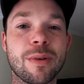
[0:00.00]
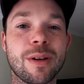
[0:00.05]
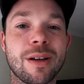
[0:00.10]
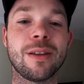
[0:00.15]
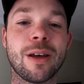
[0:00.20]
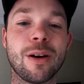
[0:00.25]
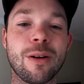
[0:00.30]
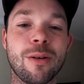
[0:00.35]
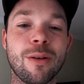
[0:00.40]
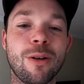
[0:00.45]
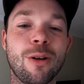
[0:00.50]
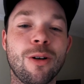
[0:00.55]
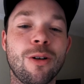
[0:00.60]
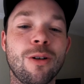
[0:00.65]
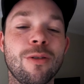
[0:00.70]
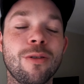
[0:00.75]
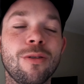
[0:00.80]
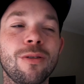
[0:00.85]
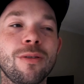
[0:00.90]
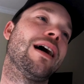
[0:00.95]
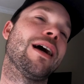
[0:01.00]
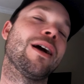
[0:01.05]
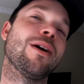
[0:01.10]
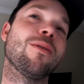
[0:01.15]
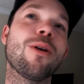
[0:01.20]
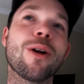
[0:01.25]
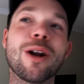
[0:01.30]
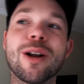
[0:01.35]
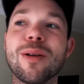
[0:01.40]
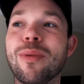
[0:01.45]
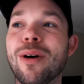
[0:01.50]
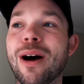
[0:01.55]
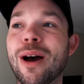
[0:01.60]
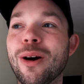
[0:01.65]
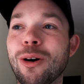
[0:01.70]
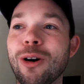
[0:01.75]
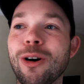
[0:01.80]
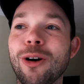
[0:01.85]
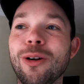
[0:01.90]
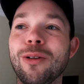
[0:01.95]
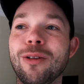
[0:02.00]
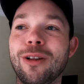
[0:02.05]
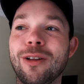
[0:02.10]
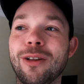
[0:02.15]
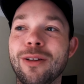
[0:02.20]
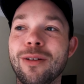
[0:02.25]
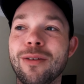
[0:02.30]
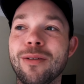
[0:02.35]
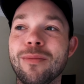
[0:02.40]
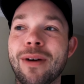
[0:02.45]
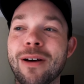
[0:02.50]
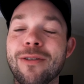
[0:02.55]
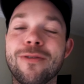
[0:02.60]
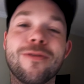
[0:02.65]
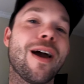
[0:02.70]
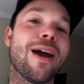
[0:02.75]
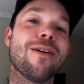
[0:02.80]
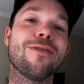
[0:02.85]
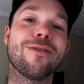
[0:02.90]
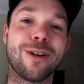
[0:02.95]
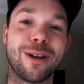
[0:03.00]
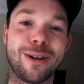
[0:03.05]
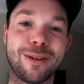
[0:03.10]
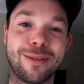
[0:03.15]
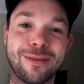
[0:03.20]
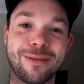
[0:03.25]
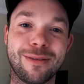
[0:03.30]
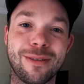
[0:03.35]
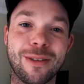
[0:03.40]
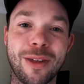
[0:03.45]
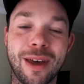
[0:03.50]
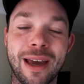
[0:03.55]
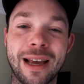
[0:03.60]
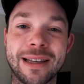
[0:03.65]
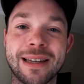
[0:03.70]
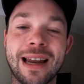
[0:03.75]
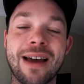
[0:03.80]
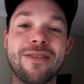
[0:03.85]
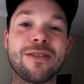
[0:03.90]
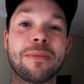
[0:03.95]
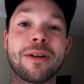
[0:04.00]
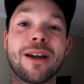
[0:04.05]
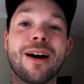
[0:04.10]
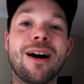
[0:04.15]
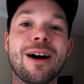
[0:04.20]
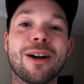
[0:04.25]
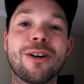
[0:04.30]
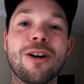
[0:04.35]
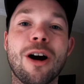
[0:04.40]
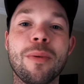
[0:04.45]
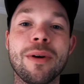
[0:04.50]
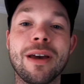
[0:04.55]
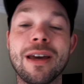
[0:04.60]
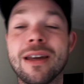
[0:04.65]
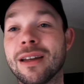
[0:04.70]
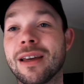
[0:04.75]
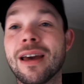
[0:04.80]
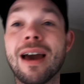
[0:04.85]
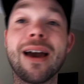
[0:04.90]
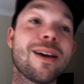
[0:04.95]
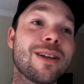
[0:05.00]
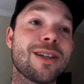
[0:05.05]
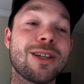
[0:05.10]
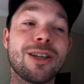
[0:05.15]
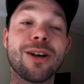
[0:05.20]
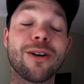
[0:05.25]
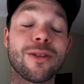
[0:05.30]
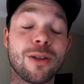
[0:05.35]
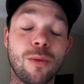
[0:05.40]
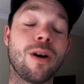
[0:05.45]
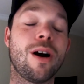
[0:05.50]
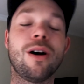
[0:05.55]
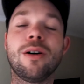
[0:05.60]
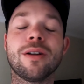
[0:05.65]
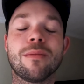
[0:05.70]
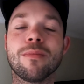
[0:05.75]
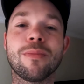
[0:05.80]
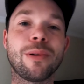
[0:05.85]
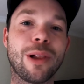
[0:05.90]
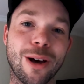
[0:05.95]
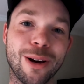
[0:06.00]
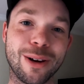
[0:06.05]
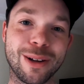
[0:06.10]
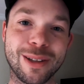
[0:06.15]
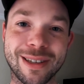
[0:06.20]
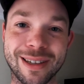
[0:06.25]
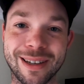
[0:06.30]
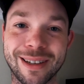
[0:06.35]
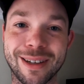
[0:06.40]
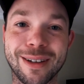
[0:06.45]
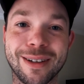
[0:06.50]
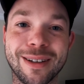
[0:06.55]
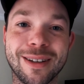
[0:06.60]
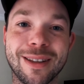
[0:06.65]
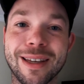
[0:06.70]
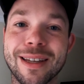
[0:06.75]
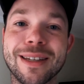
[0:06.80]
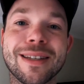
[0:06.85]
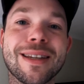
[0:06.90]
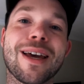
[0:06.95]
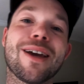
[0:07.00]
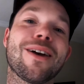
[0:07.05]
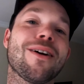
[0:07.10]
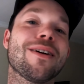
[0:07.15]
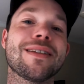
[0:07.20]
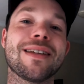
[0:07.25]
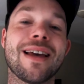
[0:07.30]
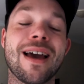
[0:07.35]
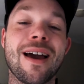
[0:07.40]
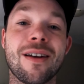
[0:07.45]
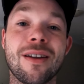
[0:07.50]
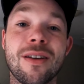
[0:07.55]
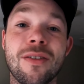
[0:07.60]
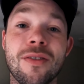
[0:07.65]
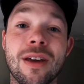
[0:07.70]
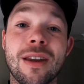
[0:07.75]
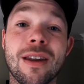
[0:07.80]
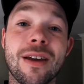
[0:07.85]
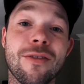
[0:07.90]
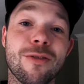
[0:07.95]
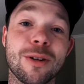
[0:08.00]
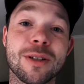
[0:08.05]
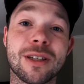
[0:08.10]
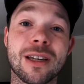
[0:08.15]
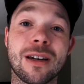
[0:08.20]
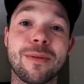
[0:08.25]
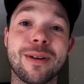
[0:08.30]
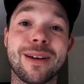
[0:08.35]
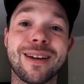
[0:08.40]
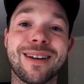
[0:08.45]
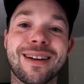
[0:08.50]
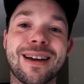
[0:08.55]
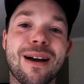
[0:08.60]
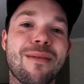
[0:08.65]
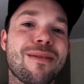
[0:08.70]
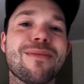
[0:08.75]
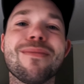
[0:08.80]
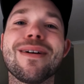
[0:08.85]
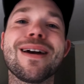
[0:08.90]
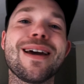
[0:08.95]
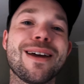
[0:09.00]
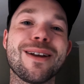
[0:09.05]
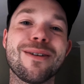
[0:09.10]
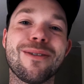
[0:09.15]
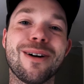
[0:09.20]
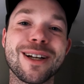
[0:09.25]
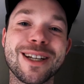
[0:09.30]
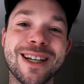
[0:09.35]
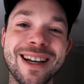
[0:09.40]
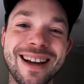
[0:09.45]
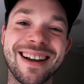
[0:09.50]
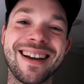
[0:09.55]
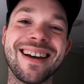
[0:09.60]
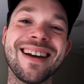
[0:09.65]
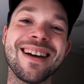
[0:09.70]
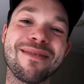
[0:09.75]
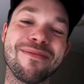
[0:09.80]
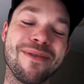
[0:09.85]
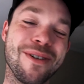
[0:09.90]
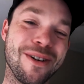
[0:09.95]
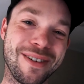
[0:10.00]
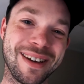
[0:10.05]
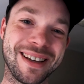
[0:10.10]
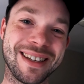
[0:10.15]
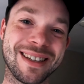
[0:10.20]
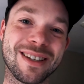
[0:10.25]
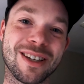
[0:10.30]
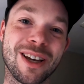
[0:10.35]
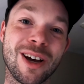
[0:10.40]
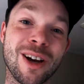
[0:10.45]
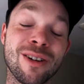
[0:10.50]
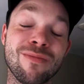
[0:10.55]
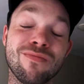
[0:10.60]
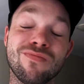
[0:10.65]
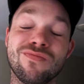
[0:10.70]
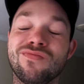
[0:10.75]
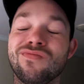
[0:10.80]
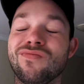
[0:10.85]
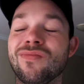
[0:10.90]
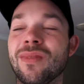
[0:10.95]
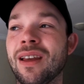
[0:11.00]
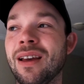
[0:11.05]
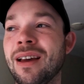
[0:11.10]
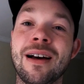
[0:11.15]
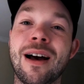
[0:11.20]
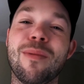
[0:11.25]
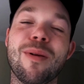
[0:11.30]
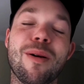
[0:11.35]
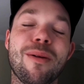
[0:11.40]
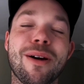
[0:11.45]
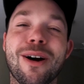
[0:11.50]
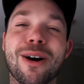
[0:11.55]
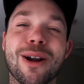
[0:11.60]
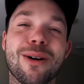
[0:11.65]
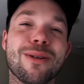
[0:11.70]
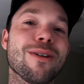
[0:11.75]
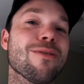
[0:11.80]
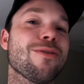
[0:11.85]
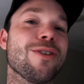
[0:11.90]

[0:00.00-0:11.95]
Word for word: but they were all, I wanted to buy all my favorite things and have them in hard copy in case, you know, the world implodes and the internet goes down and then everyone's gonna be coming to me to watch movies, so. I'll probably hold on to a